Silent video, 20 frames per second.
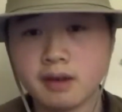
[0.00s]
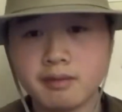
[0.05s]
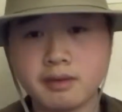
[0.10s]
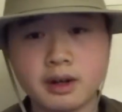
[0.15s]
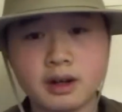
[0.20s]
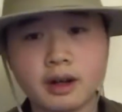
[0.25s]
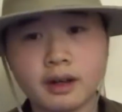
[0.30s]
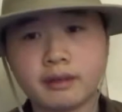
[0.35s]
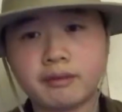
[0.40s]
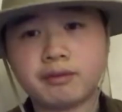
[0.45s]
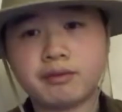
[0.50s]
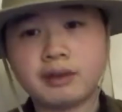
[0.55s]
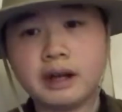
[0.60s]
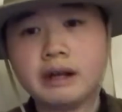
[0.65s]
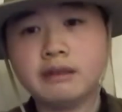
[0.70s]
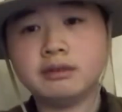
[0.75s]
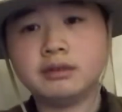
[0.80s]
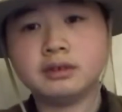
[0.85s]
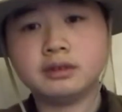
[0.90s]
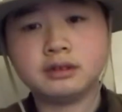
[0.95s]
They're like
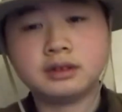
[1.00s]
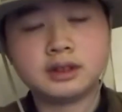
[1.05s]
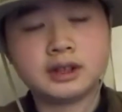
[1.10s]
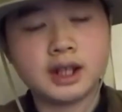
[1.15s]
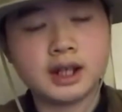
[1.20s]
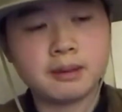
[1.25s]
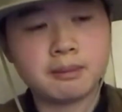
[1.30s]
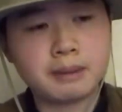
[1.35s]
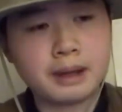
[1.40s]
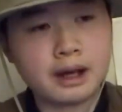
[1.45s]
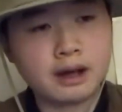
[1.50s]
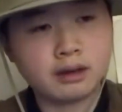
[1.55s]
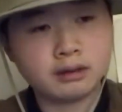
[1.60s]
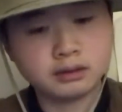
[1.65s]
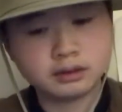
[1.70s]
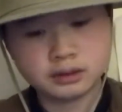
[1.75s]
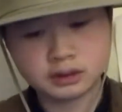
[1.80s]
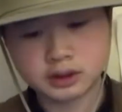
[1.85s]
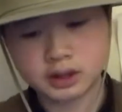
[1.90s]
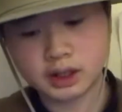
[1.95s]
5 to 10
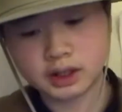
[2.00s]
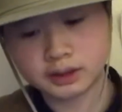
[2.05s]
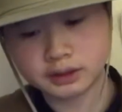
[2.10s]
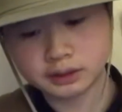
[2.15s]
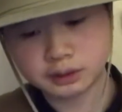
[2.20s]
pound giant